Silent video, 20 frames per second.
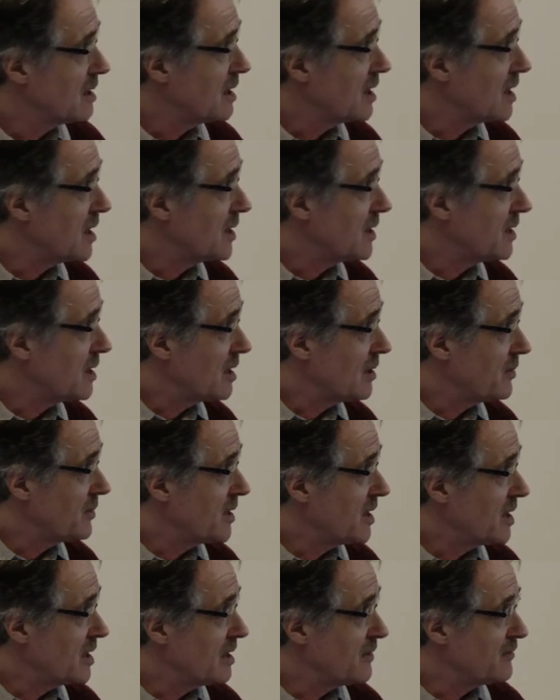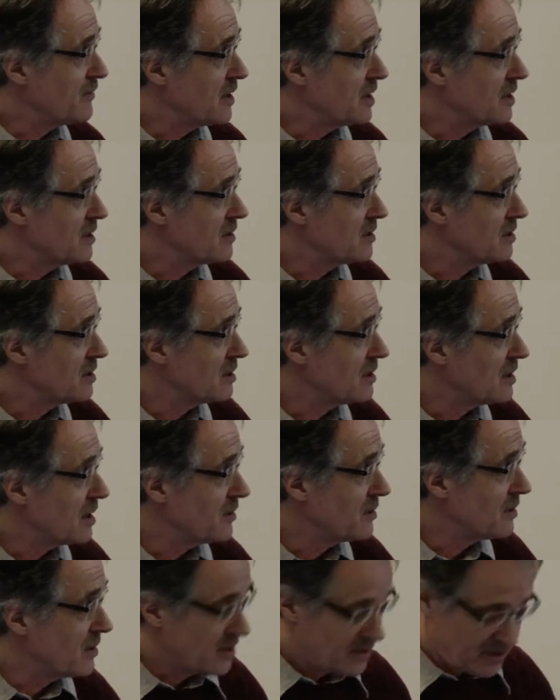and how they affect
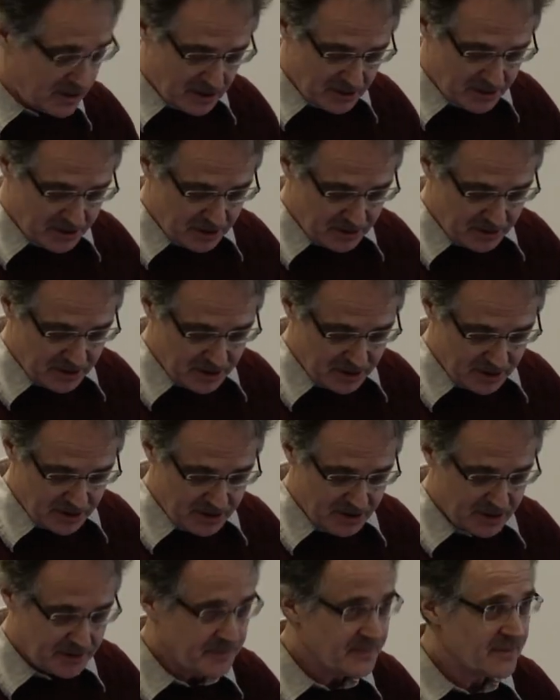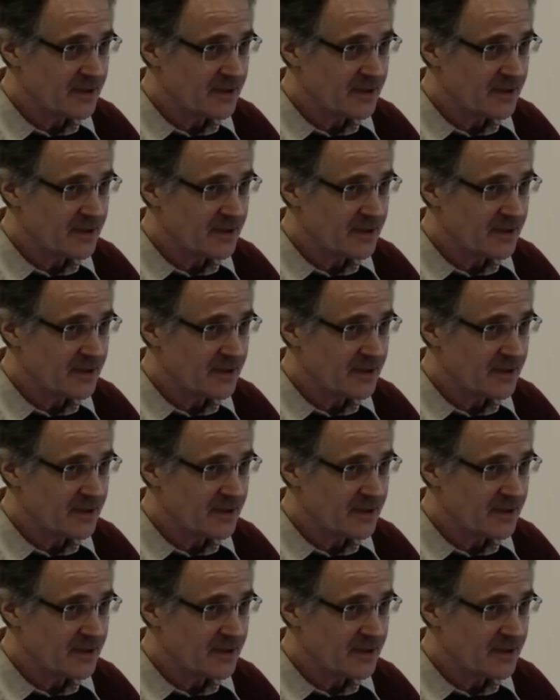other road users.